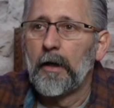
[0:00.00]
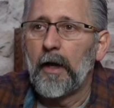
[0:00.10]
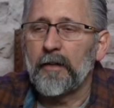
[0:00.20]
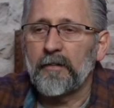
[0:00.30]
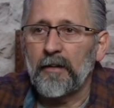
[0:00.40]

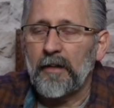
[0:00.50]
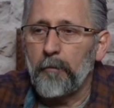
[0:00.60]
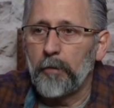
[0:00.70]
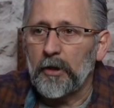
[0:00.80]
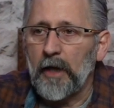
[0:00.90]
I sent that
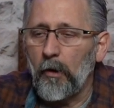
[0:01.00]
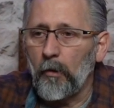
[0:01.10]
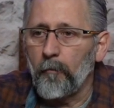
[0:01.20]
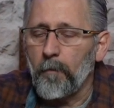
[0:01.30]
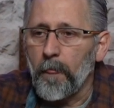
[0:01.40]
book
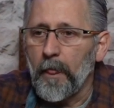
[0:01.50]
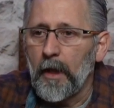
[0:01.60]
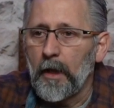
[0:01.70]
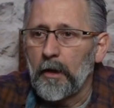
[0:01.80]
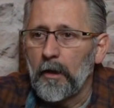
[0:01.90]
out,
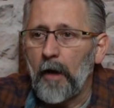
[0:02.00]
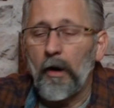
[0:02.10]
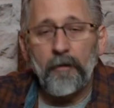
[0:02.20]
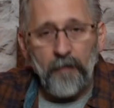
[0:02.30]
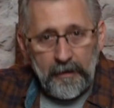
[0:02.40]
or
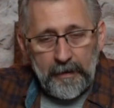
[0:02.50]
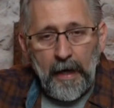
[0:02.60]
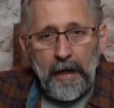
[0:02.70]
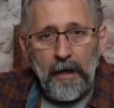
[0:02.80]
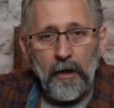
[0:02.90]
I finally
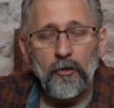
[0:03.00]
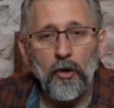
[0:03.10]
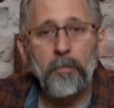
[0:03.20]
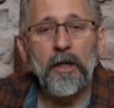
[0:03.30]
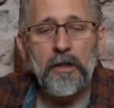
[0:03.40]
got it edited. It
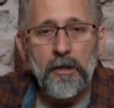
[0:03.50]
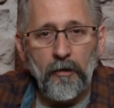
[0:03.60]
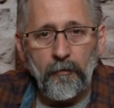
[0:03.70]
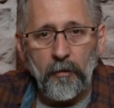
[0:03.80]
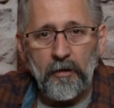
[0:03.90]
took me a year
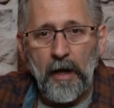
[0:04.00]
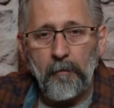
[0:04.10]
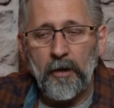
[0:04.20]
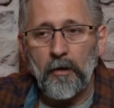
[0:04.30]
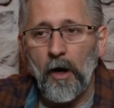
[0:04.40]
from the time
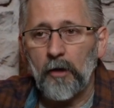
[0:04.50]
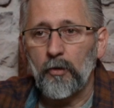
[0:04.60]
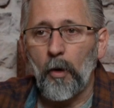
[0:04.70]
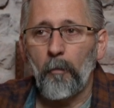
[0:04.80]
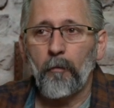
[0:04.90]
I talked
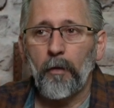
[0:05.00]
to him.